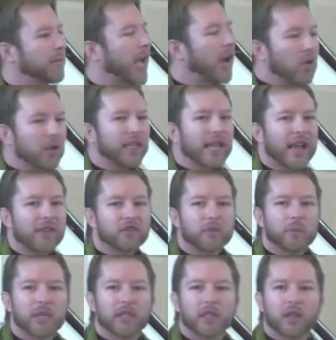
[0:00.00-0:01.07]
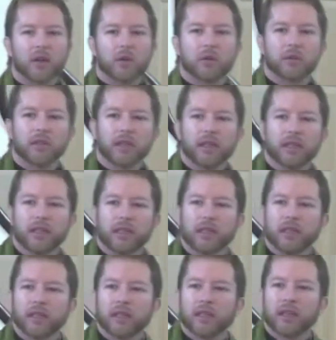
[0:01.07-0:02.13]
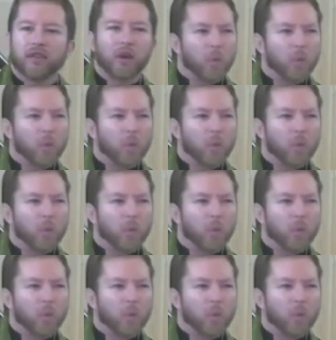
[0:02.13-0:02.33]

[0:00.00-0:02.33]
I only have to be alone if